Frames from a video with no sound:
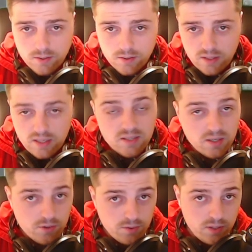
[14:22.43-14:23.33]
is
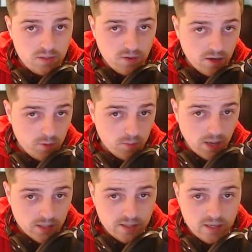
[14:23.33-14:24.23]
135 mil
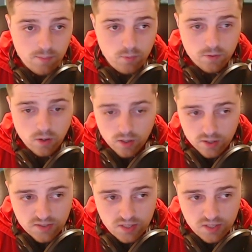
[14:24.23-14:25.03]
market cap. We've got Odyssey,